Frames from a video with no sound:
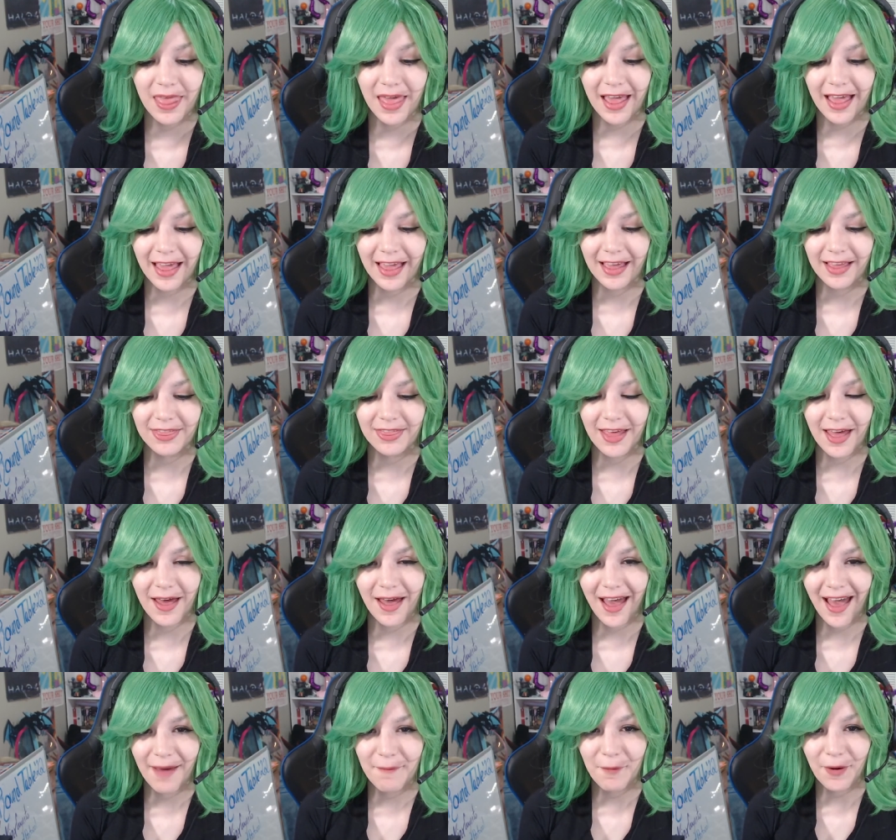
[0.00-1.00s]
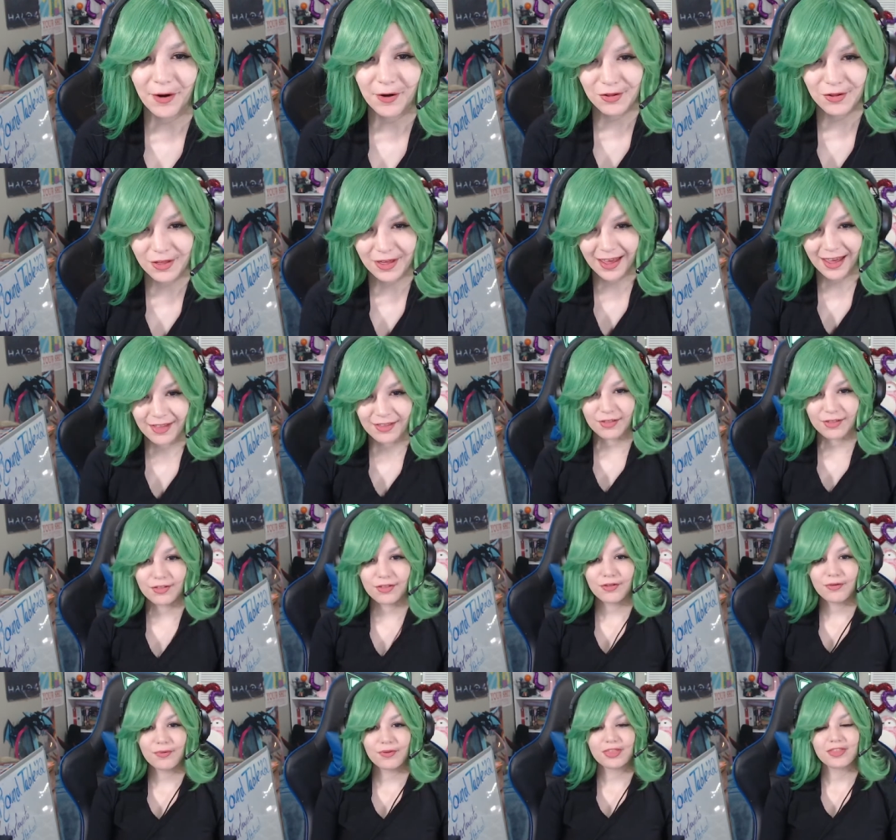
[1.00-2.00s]
And that partially has to
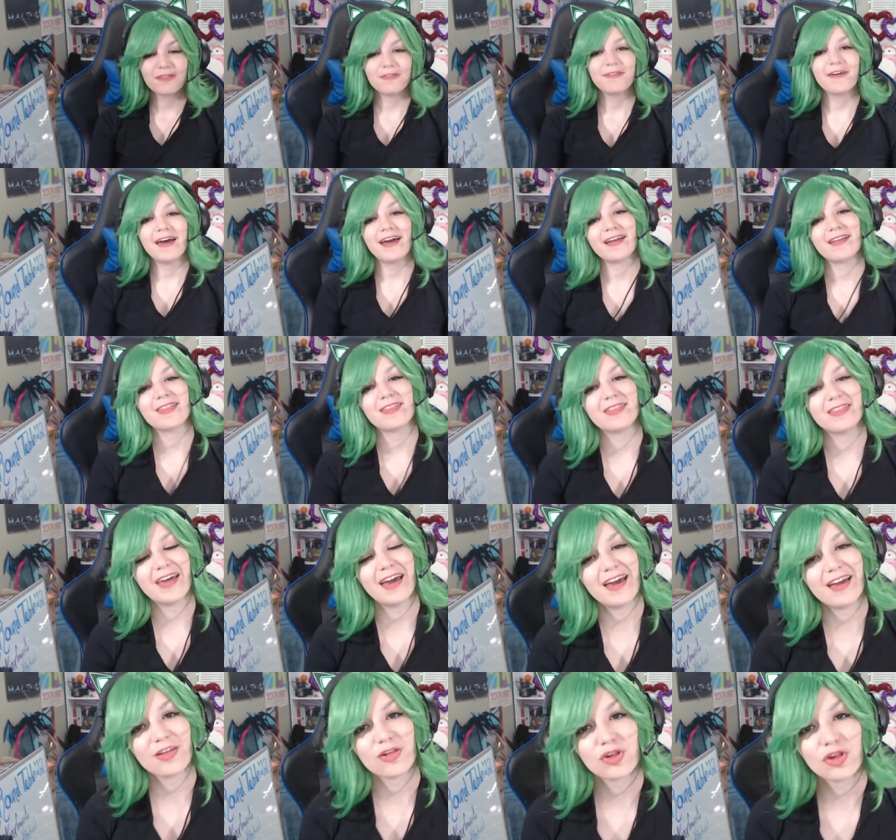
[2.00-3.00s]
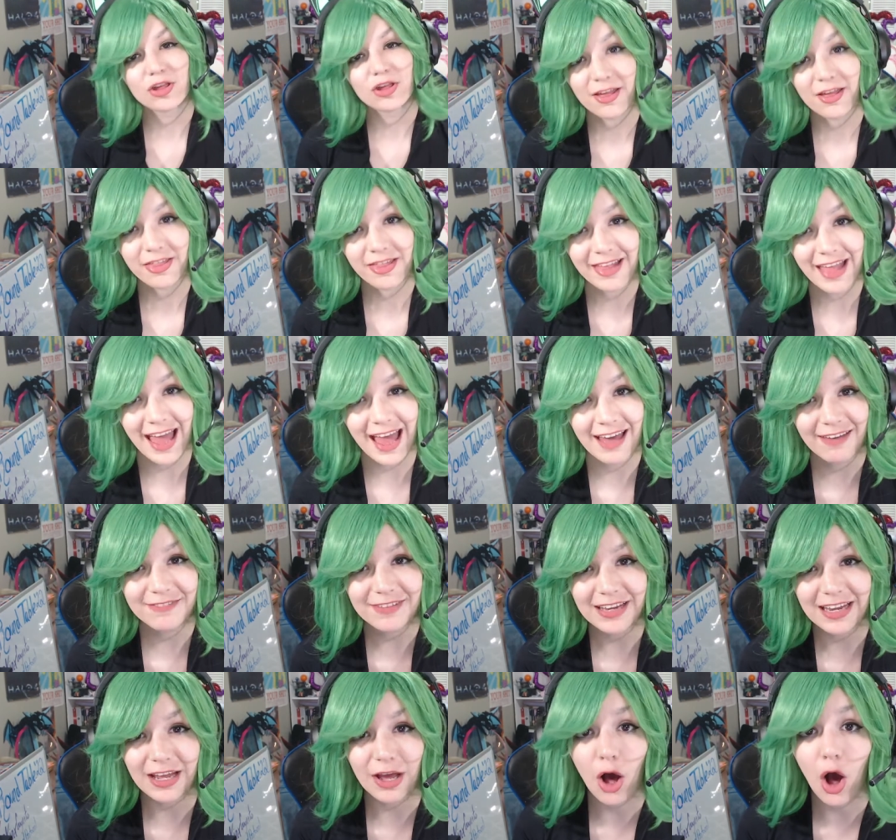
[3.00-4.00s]
do with the fact that she doesn't have
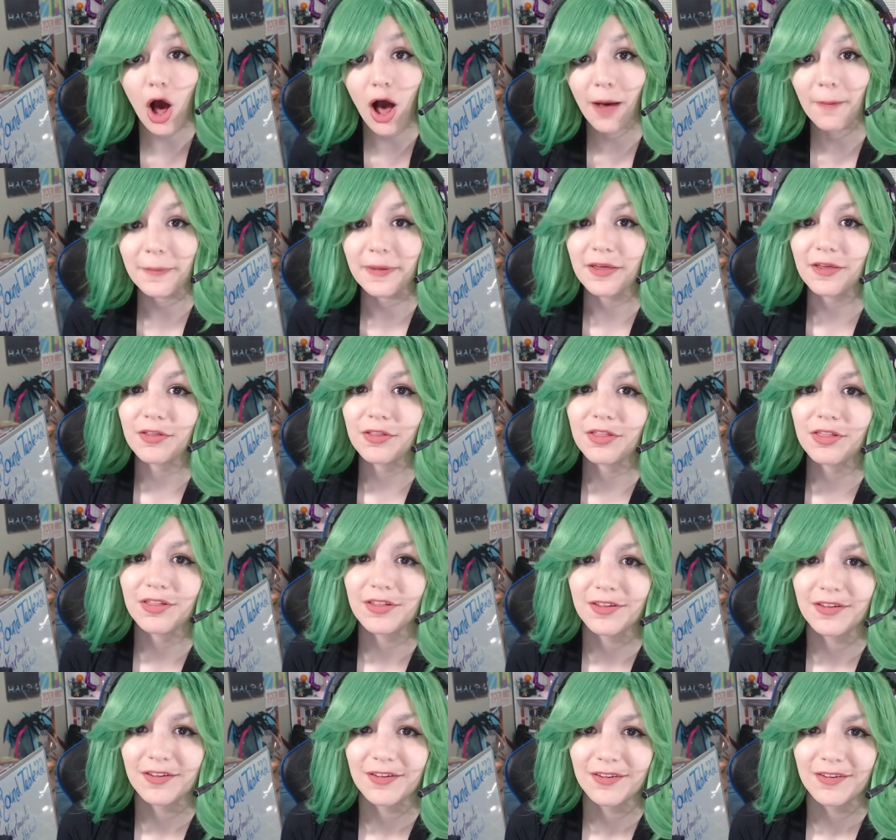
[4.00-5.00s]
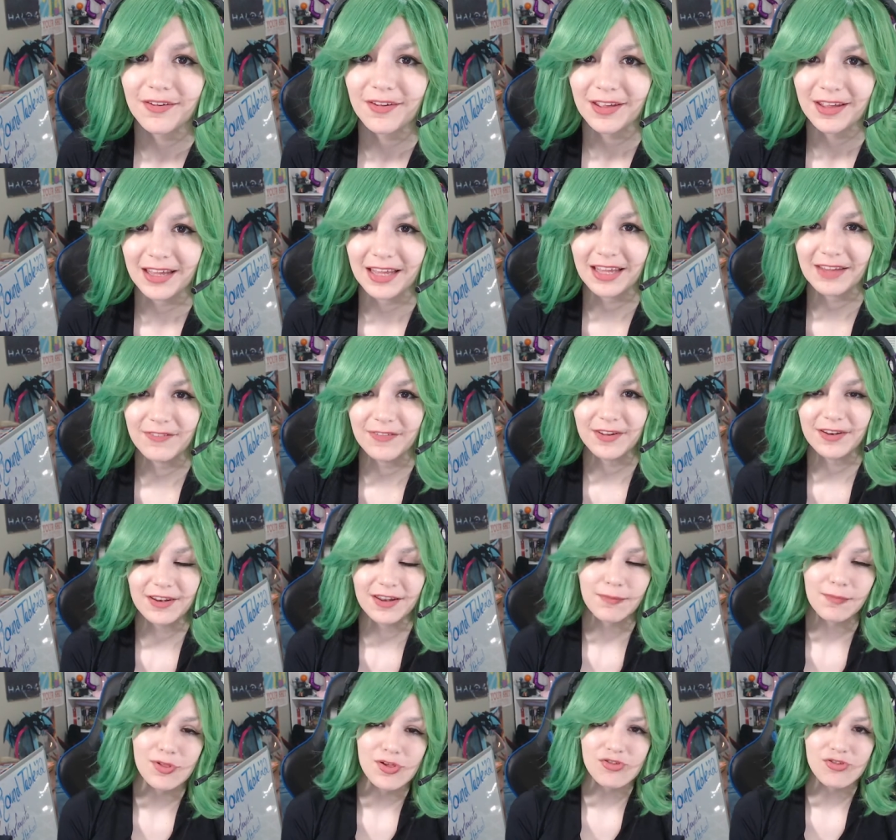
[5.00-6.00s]
any hobbies. Even
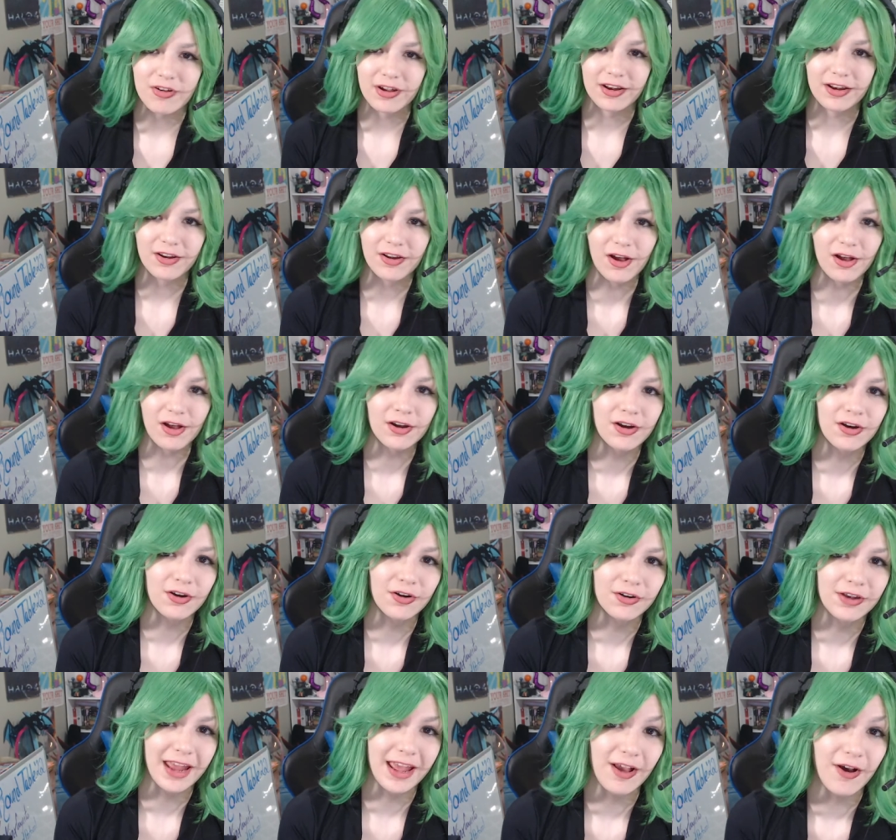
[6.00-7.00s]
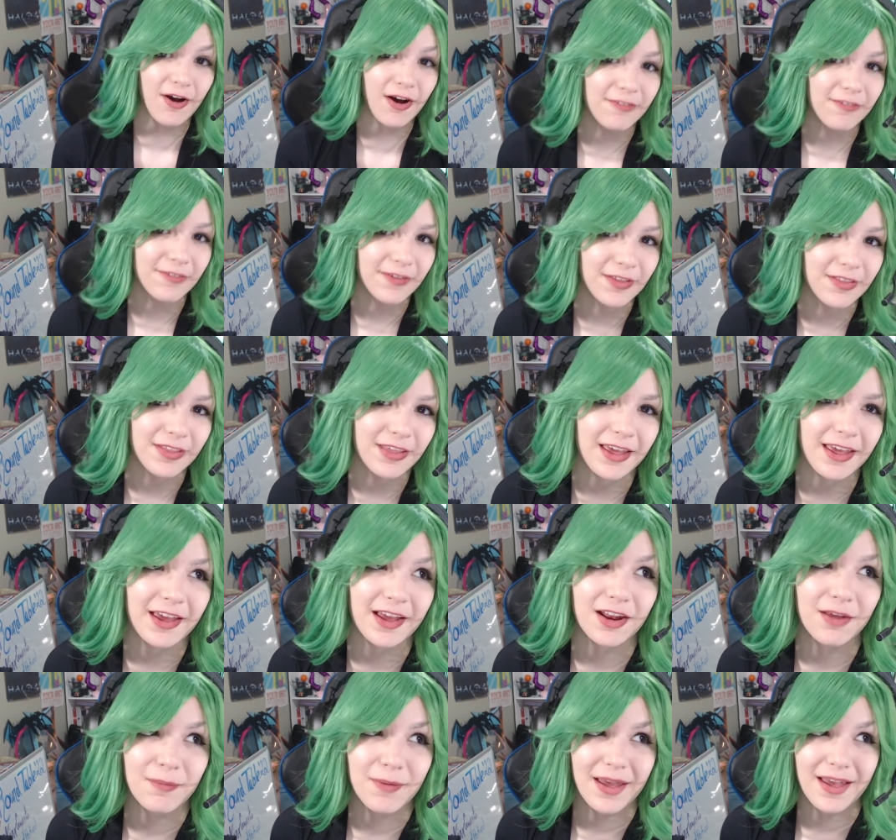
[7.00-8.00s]
demonstrated on her day off in the
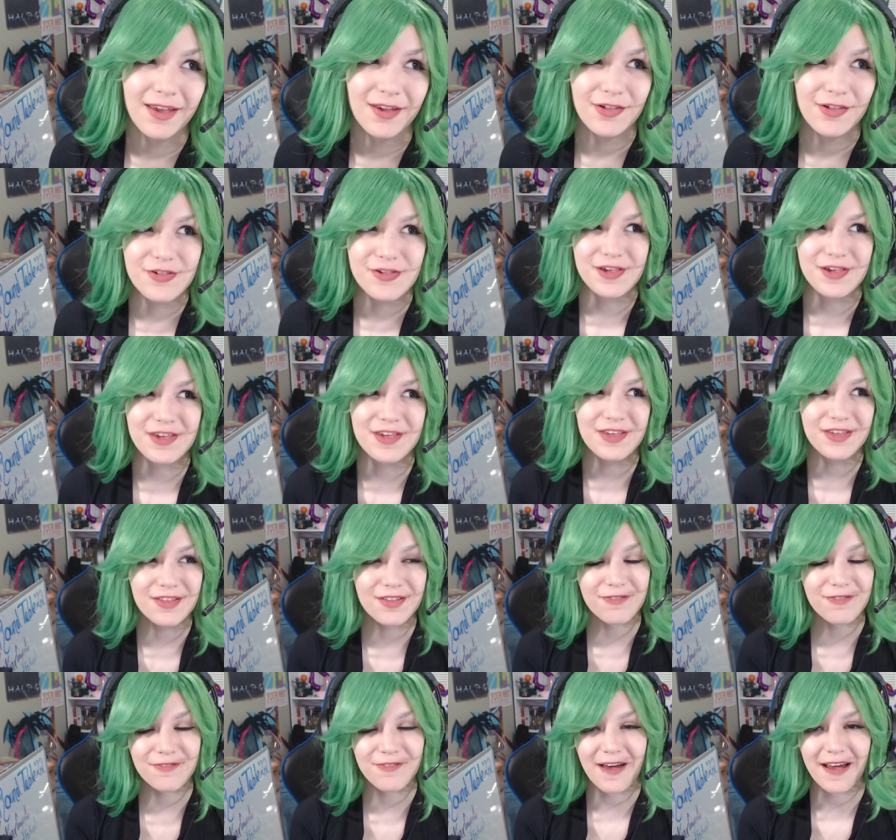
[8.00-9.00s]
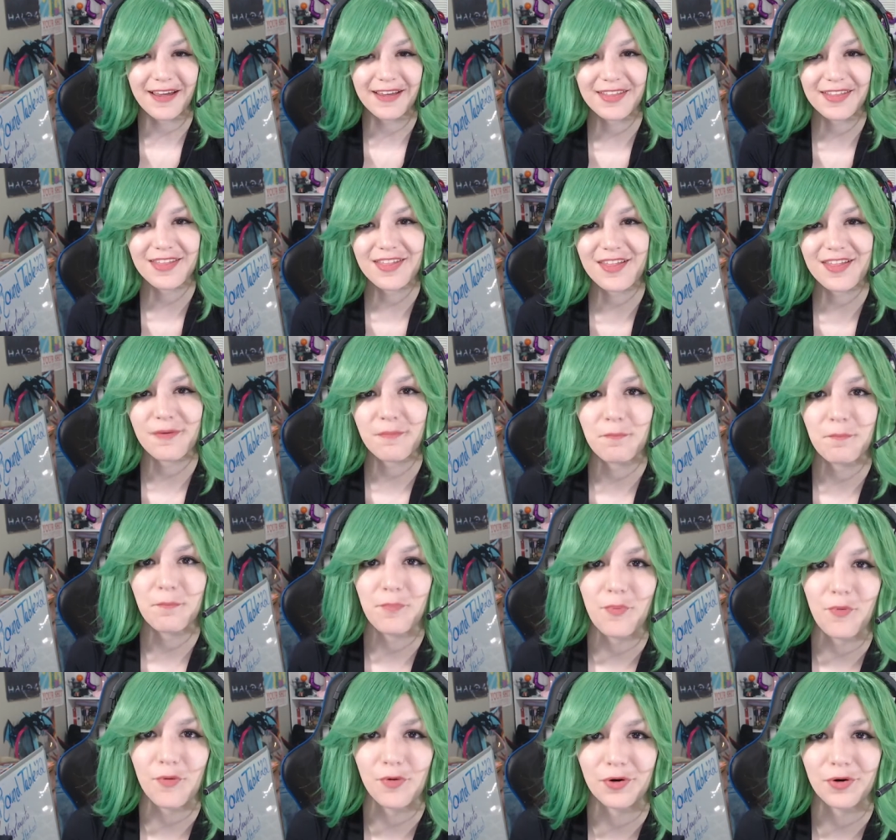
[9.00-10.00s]
anime, she finds it
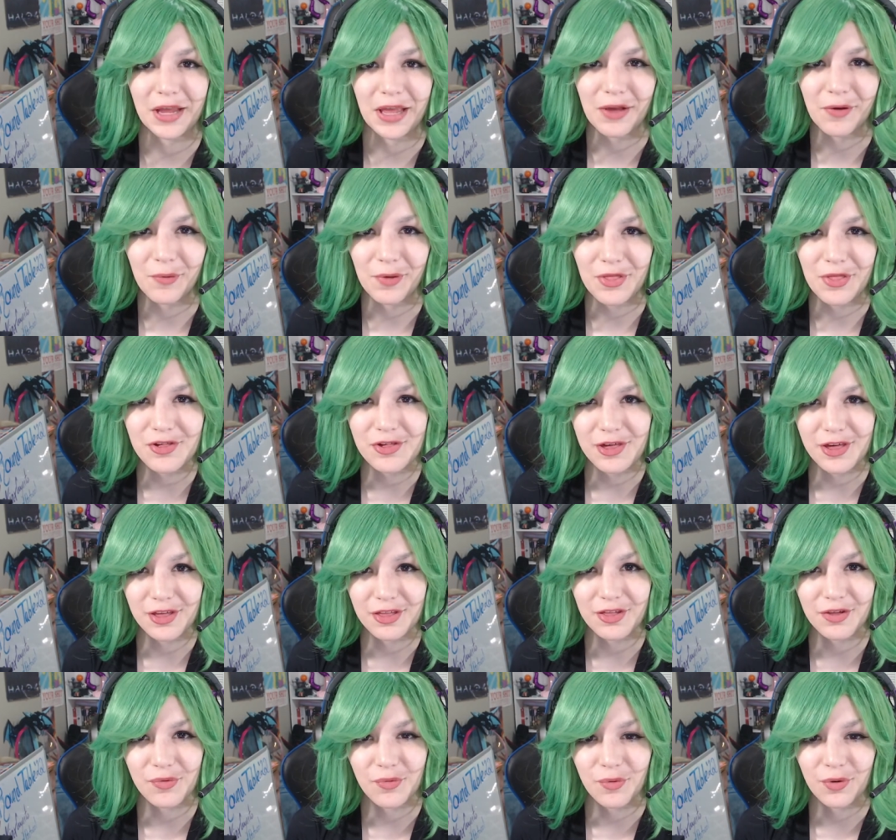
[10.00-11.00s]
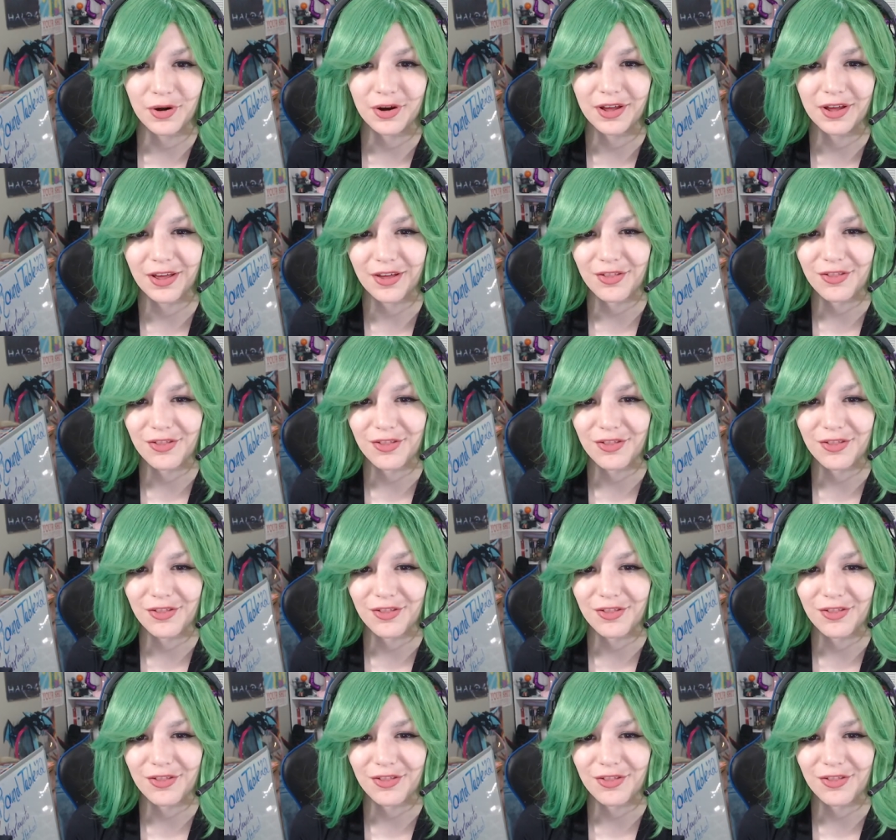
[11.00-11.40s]
boring when she isn't working.